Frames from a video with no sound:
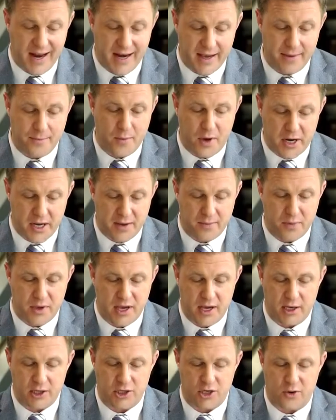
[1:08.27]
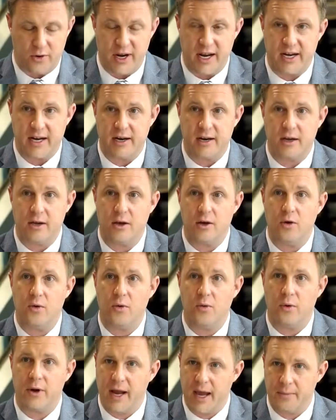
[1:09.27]
any money being donated.
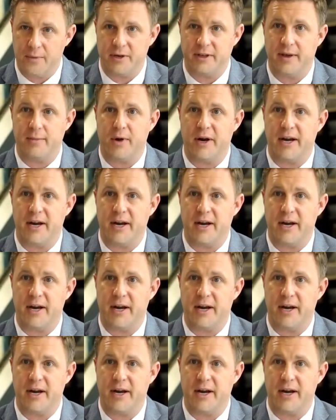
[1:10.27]
What happened to that